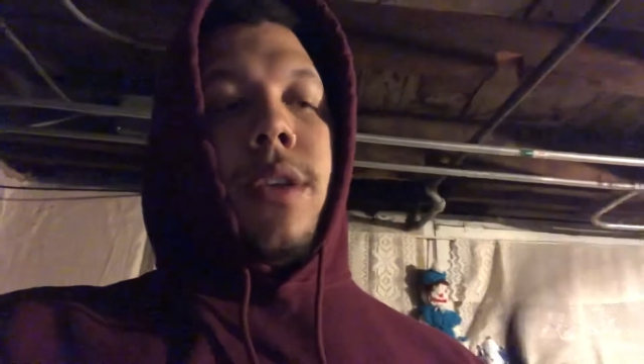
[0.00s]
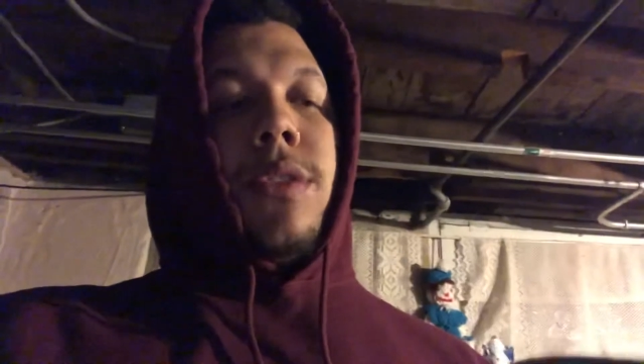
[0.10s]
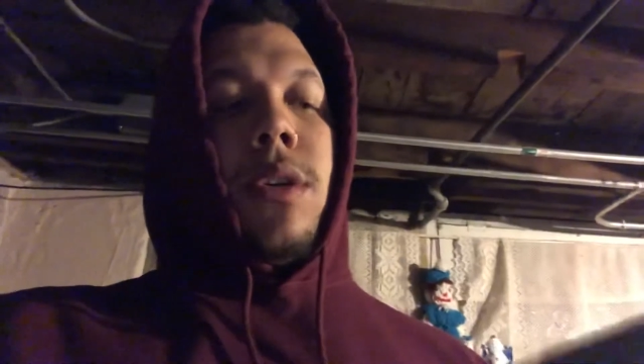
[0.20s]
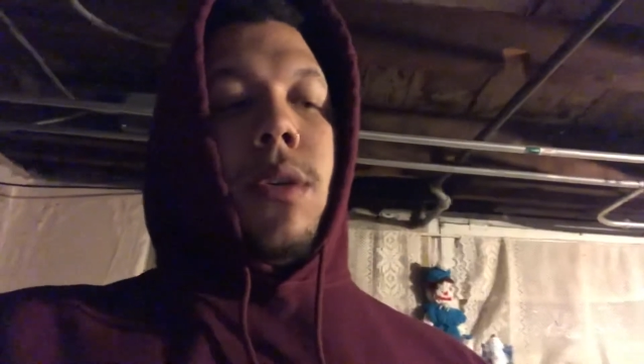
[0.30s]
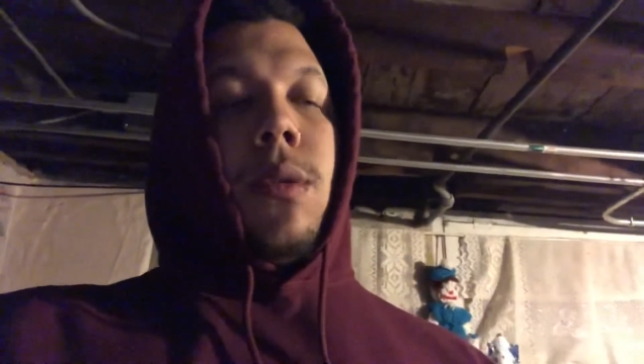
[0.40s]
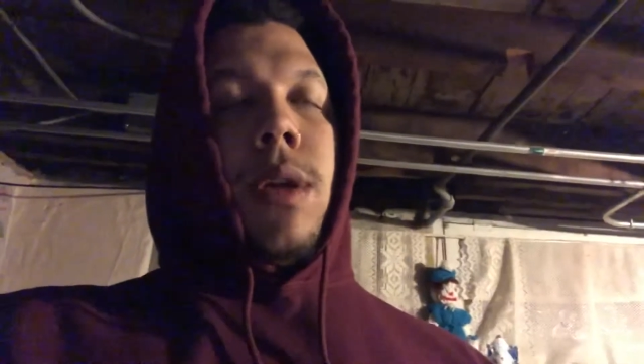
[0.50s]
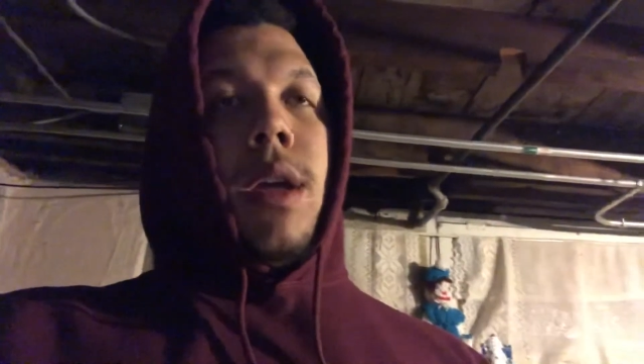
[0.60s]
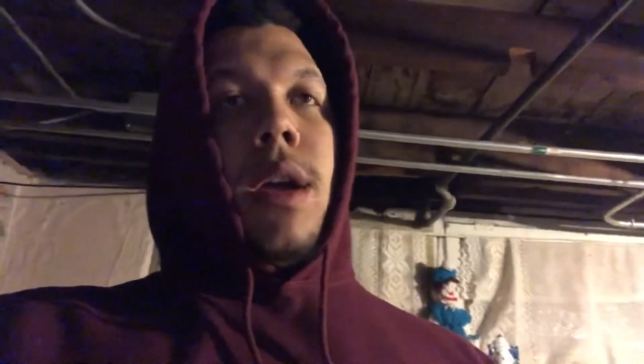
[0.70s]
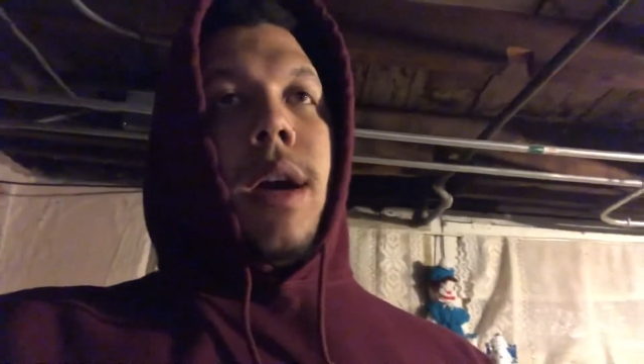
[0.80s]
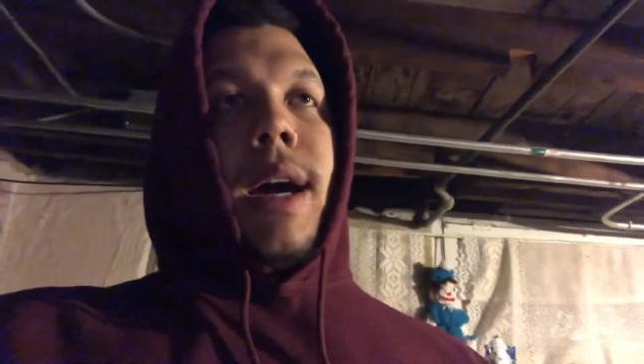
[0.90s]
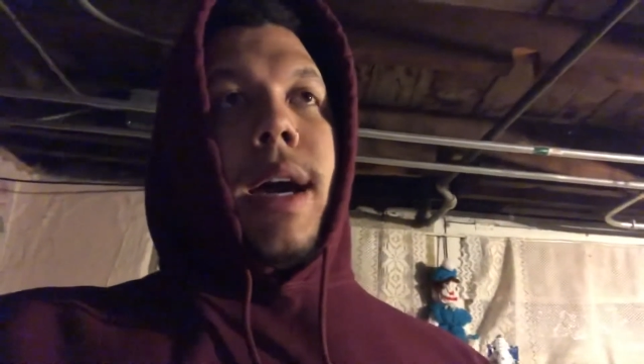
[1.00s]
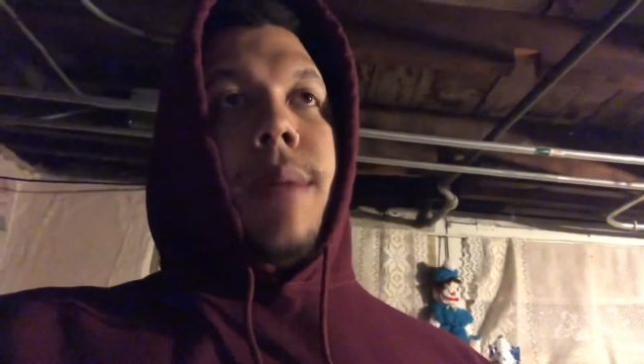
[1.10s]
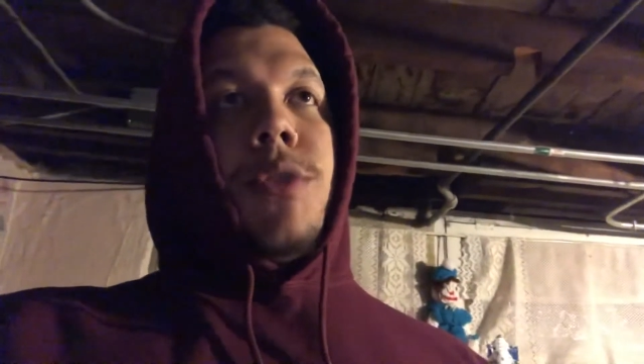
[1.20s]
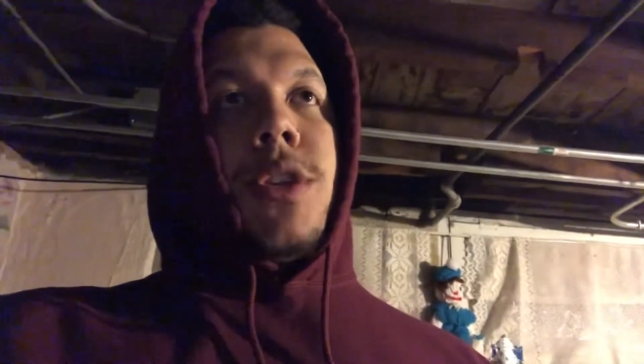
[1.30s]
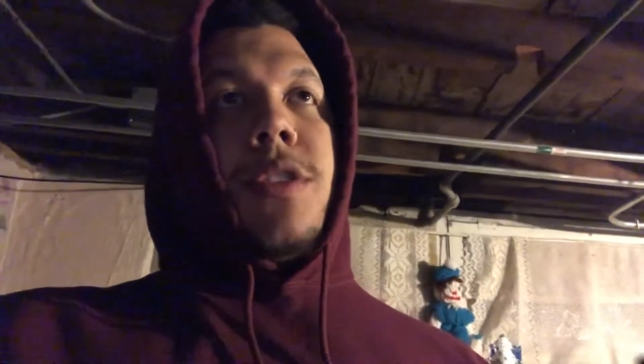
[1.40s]
So
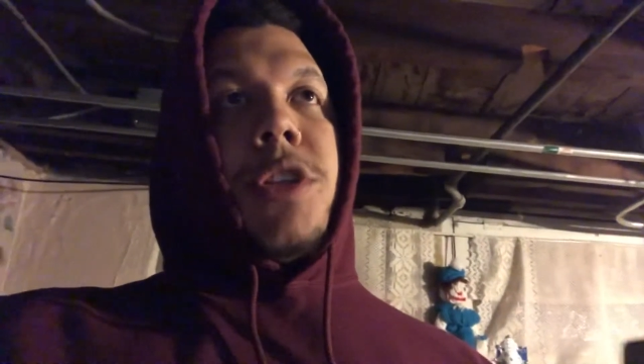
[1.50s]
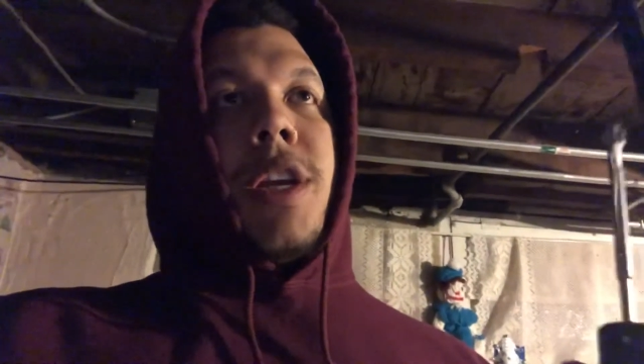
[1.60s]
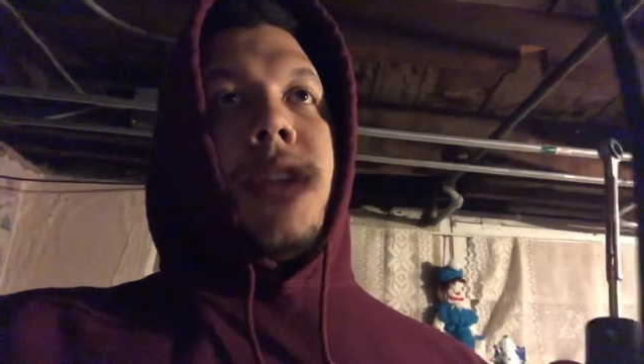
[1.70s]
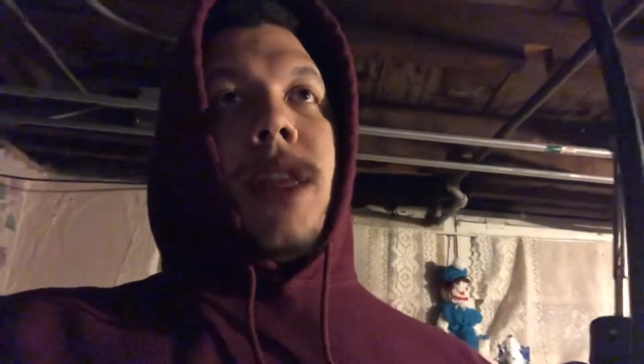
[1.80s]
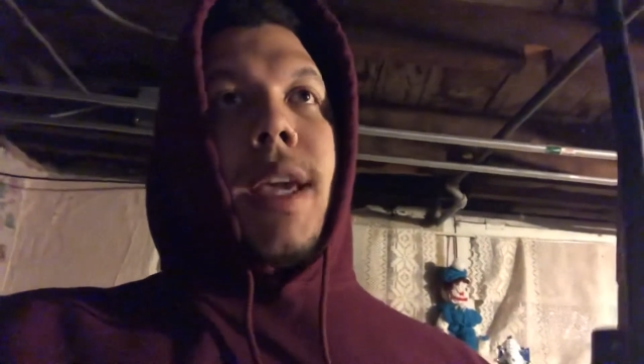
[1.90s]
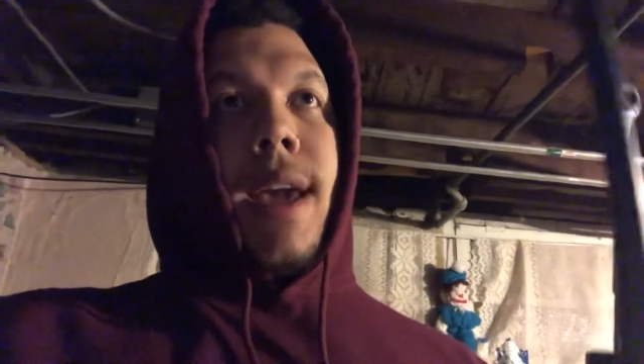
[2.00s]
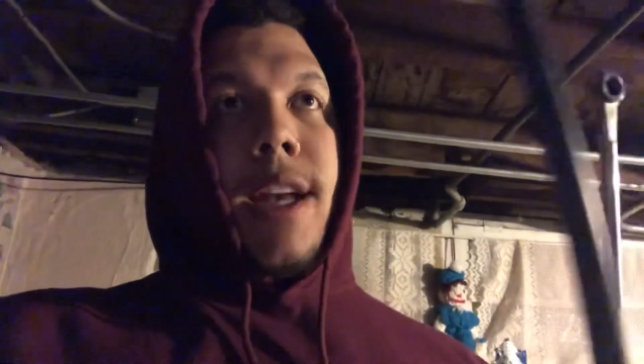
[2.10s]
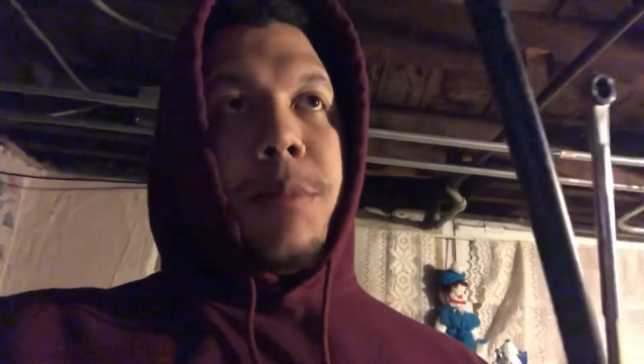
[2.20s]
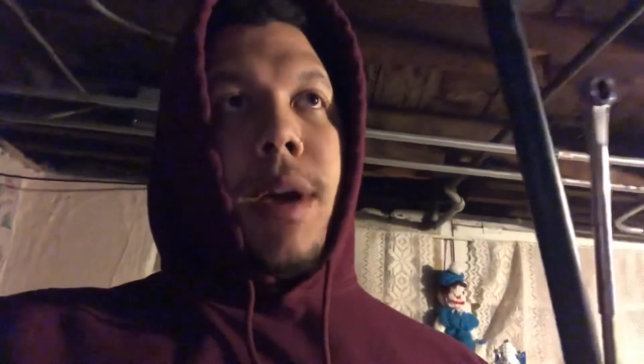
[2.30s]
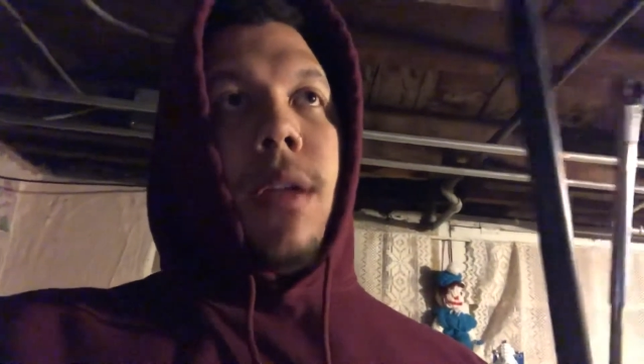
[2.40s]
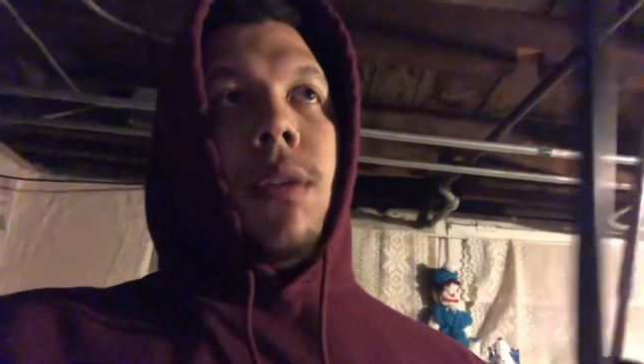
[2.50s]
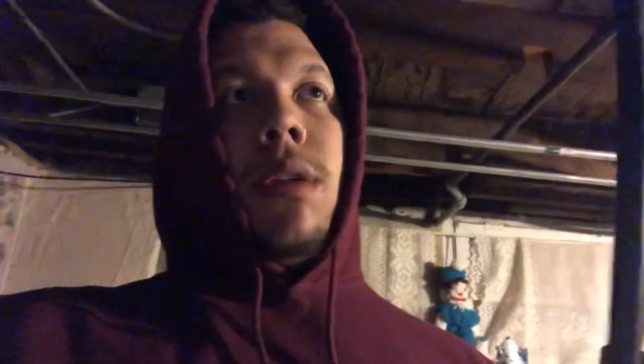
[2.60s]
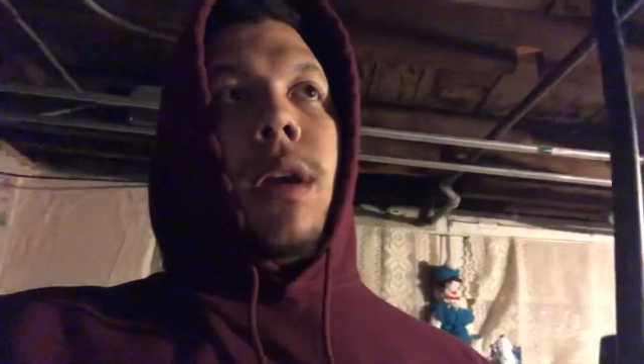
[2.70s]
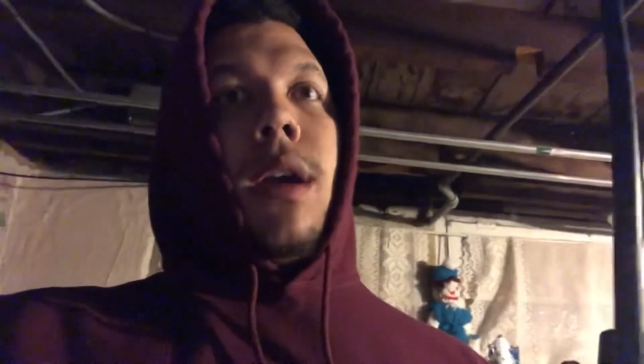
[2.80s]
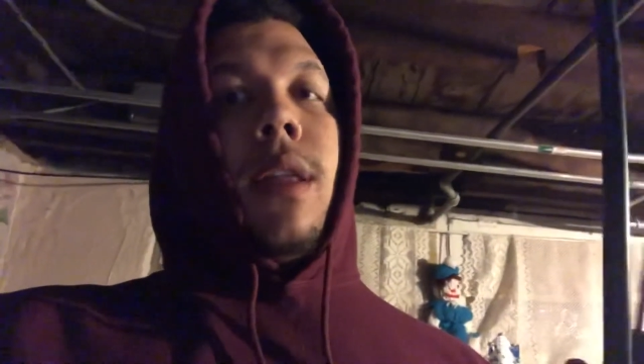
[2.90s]
I'm just changing the gas pedal,
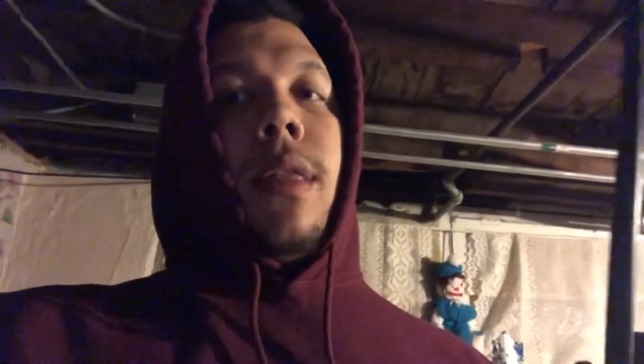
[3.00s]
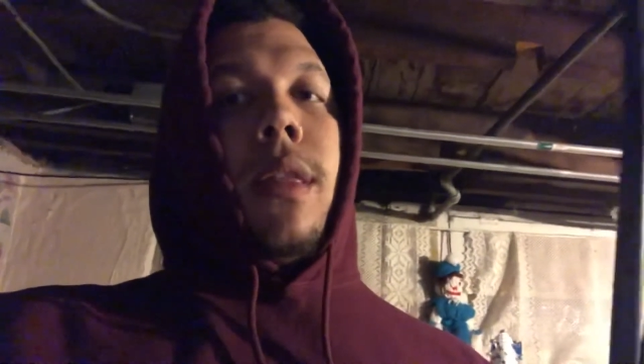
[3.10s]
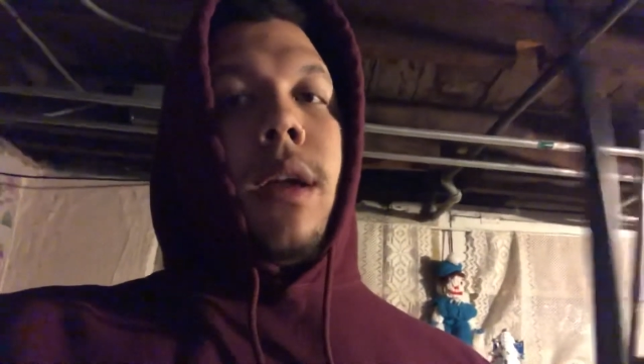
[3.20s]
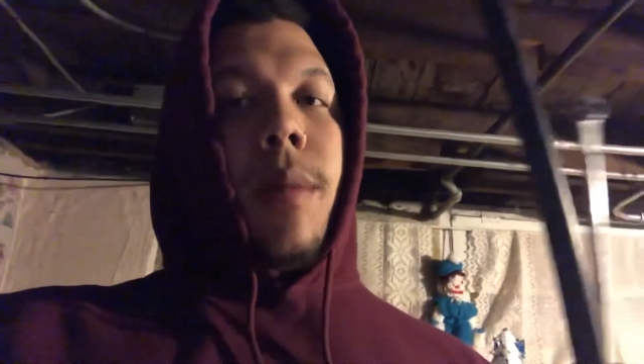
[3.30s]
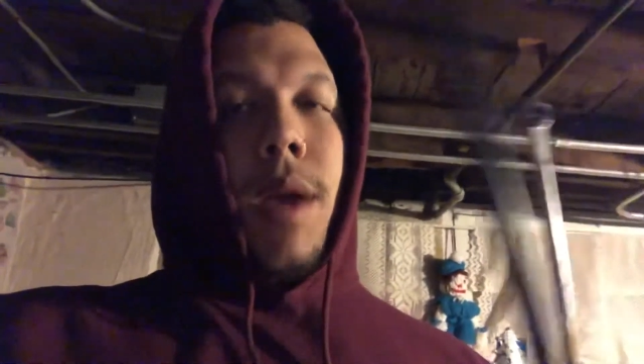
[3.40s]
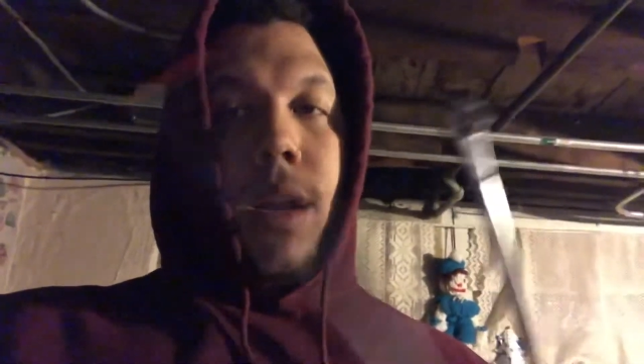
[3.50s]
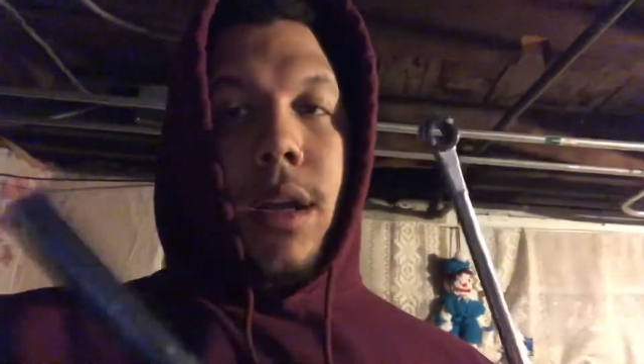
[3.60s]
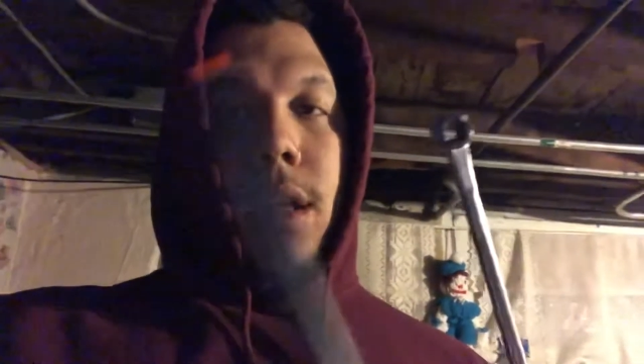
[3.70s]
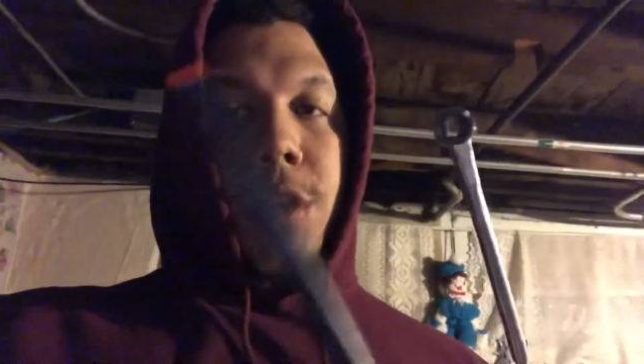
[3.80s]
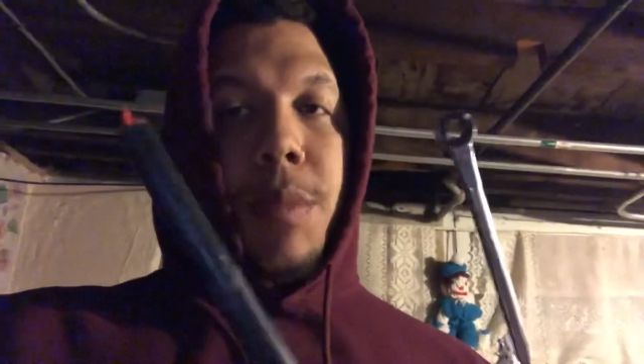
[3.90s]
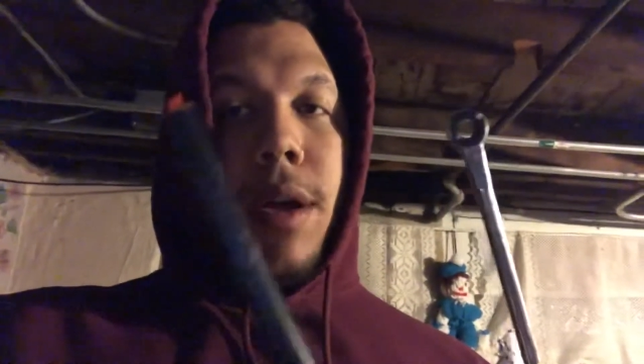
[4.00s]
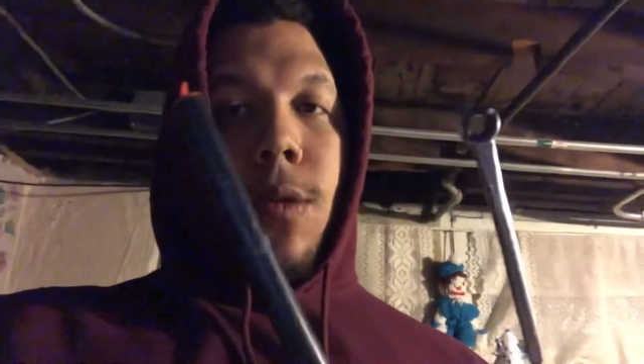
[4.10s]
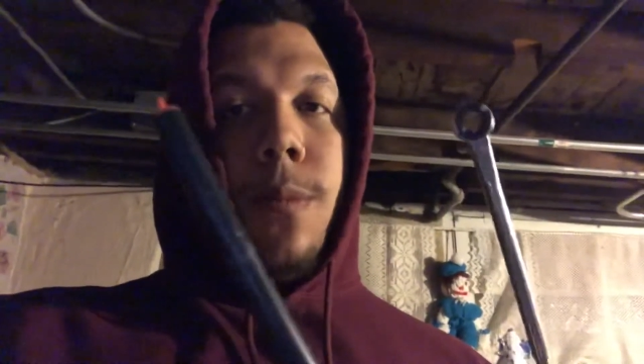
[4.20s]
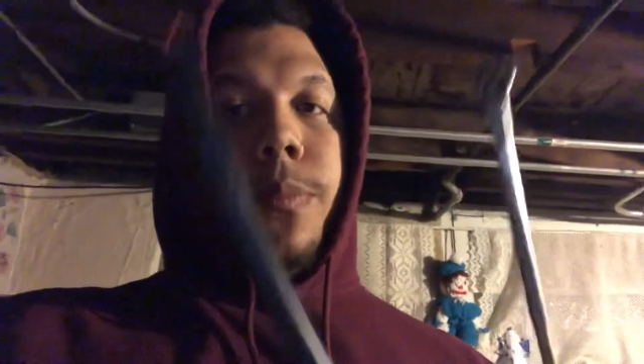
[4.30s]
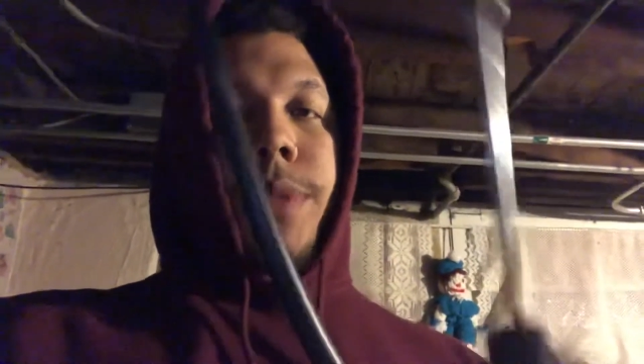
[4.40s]
and I'm adding a clutch pedal.